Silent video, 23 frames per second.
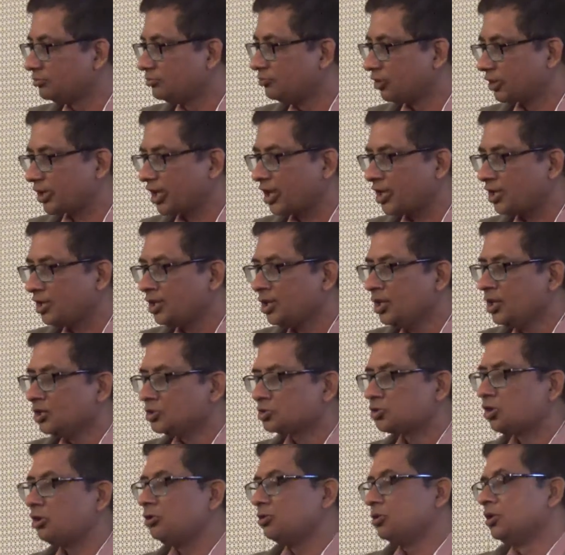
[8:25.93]
Okay,
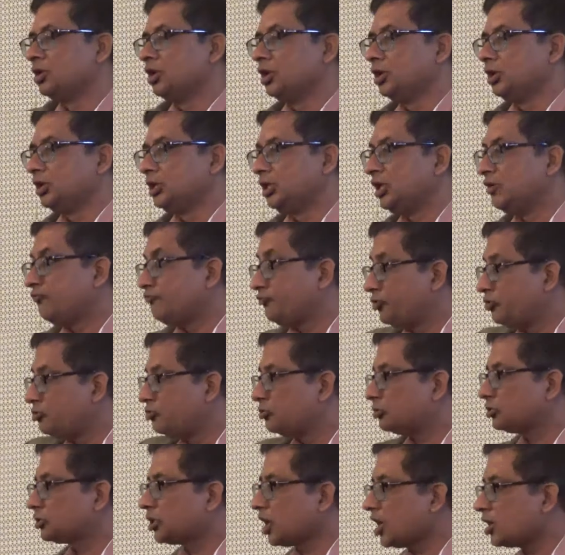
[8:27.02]
so if
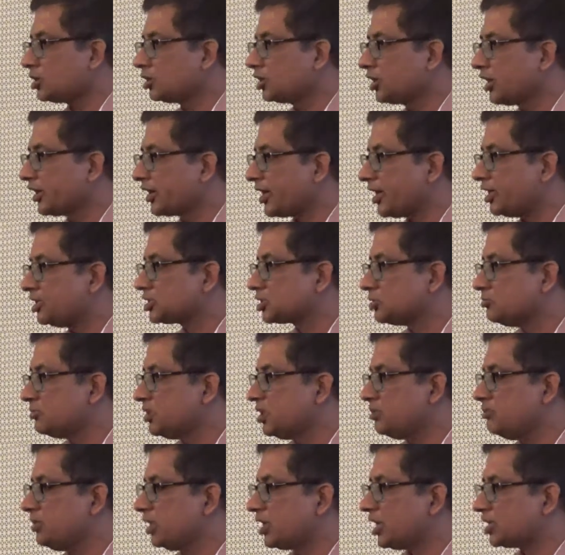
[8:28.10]
you talk against
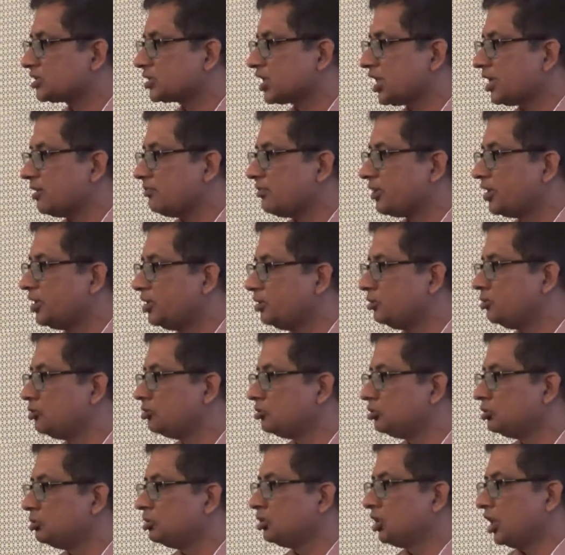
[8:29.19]
me because I am a
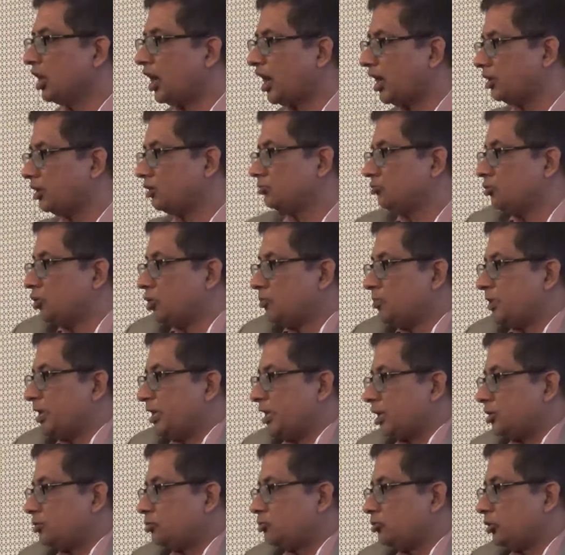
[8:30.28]
Hindu, nobody
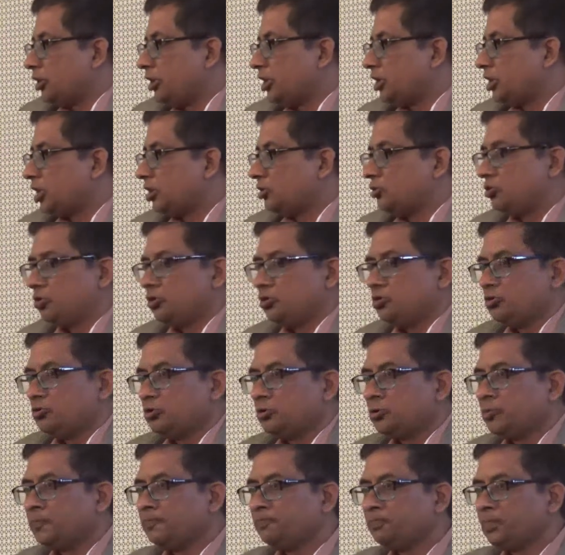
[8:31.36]
can do anything to
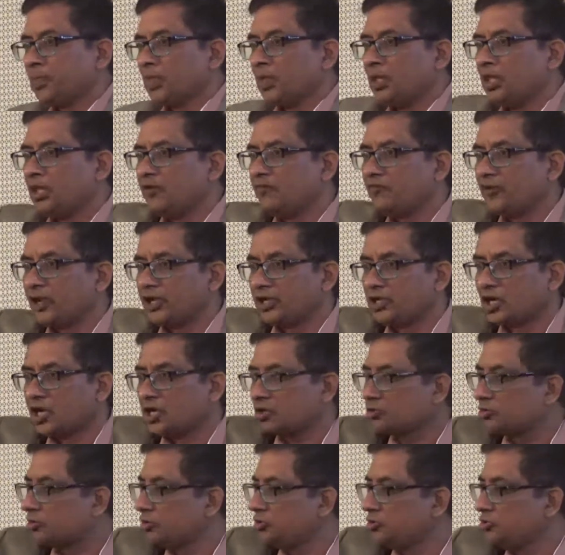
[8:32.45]
you. If I
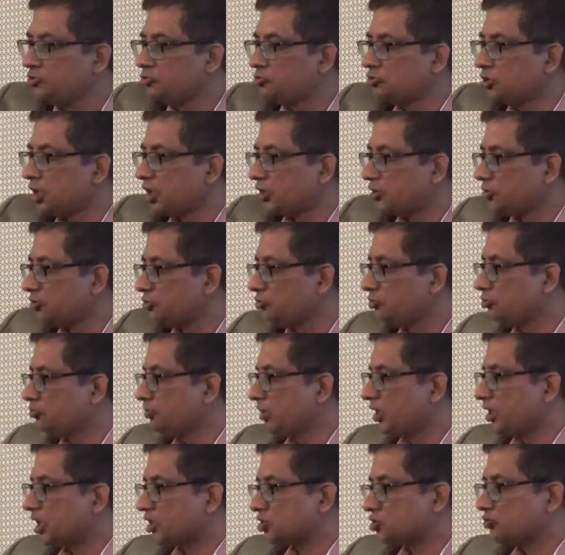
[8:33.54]
talk to you or you
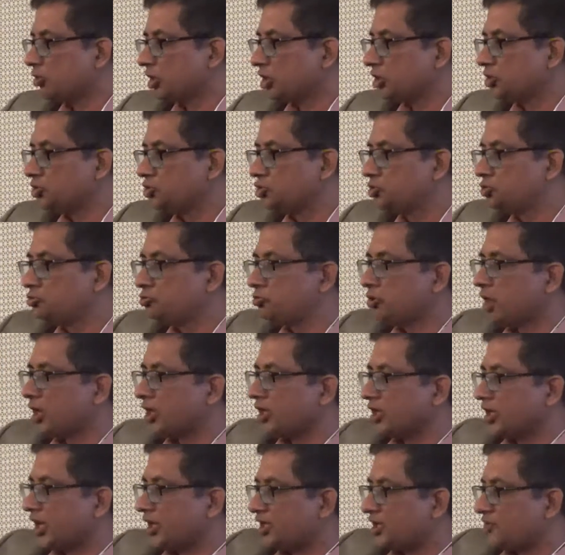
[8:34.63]
because you are a Jew,
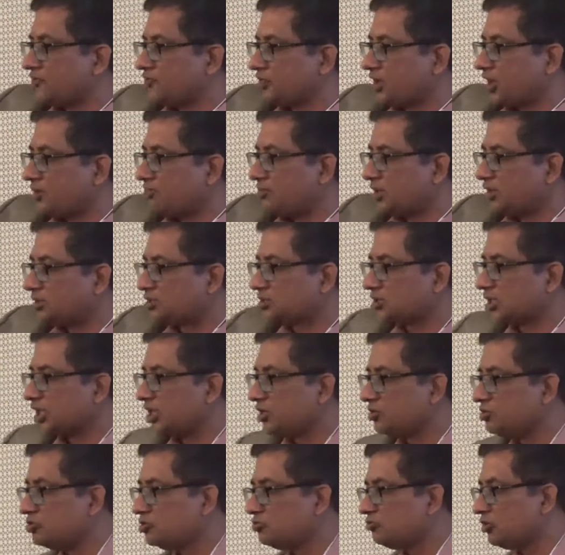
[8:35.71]
I kind of come and say
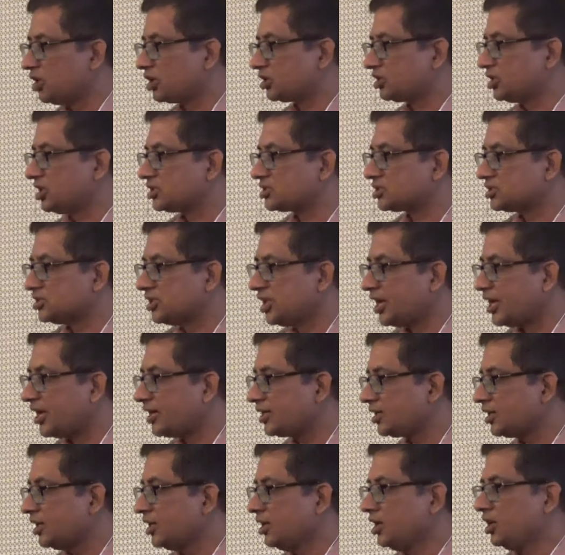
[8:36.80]
you are this,
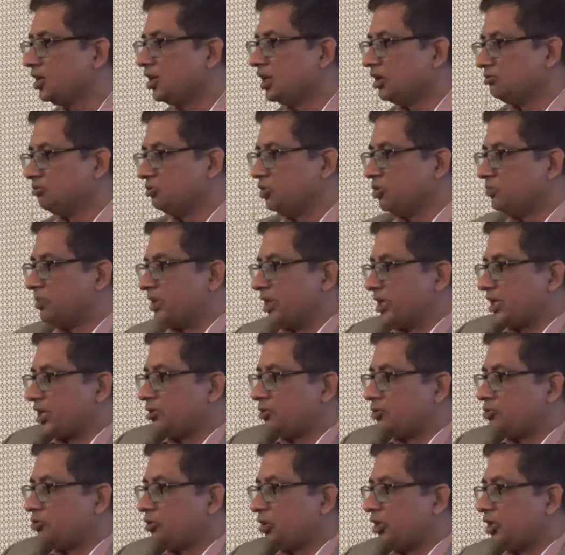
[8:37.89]
that, nobody
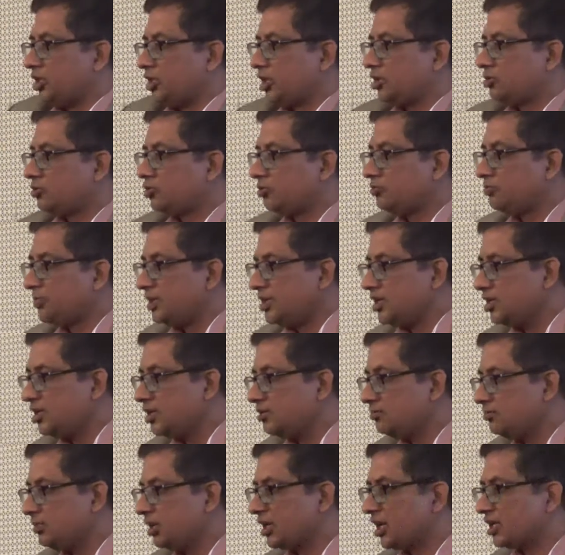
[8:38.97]
can do anything to
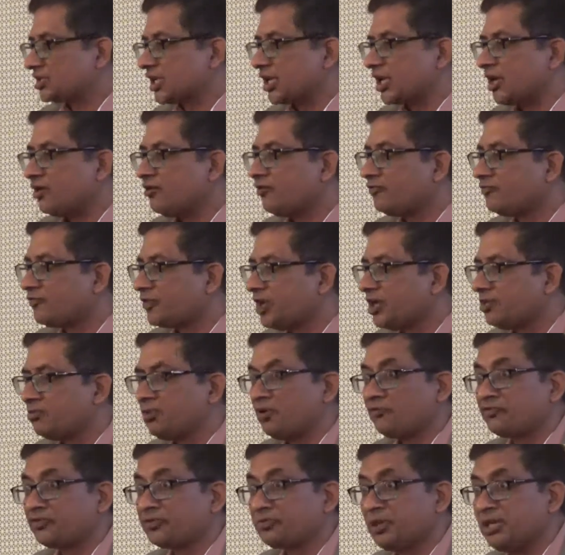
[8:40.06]
me because I have a freedom
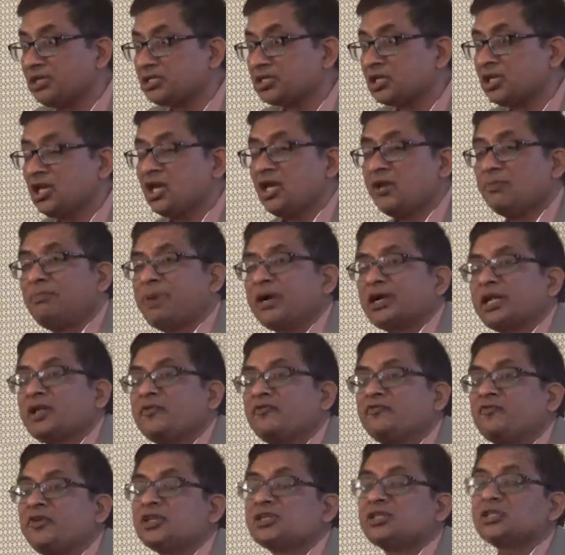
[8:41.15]
of speech. But
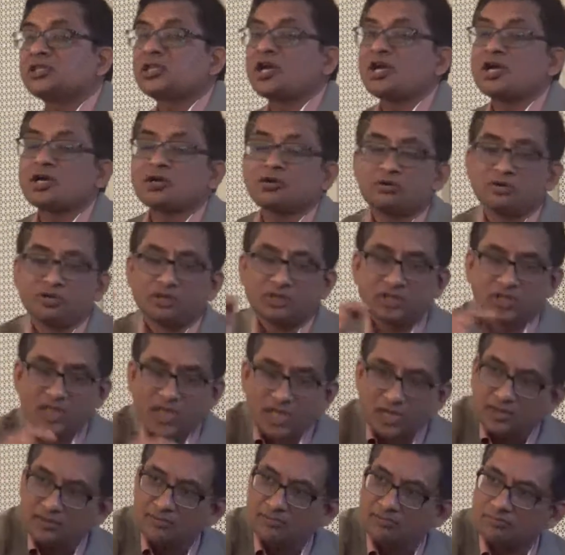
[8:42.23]
if we talk to
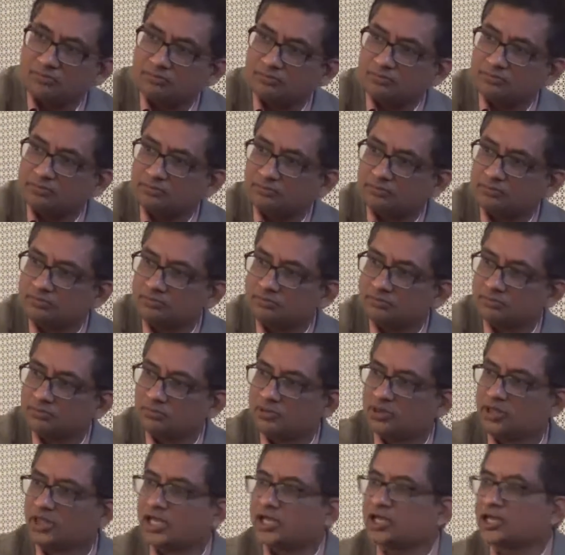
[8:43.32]
them,
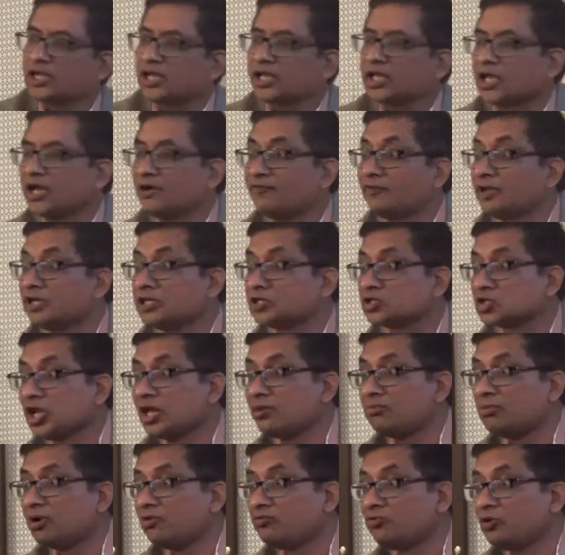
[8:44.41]
then I have a
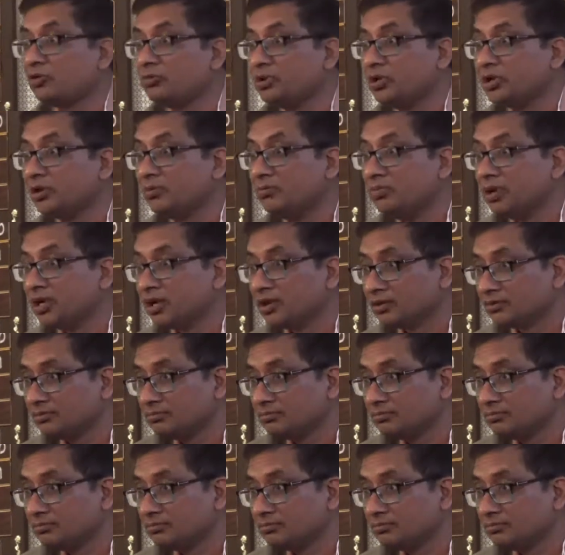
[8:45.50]
Islamophobia bill.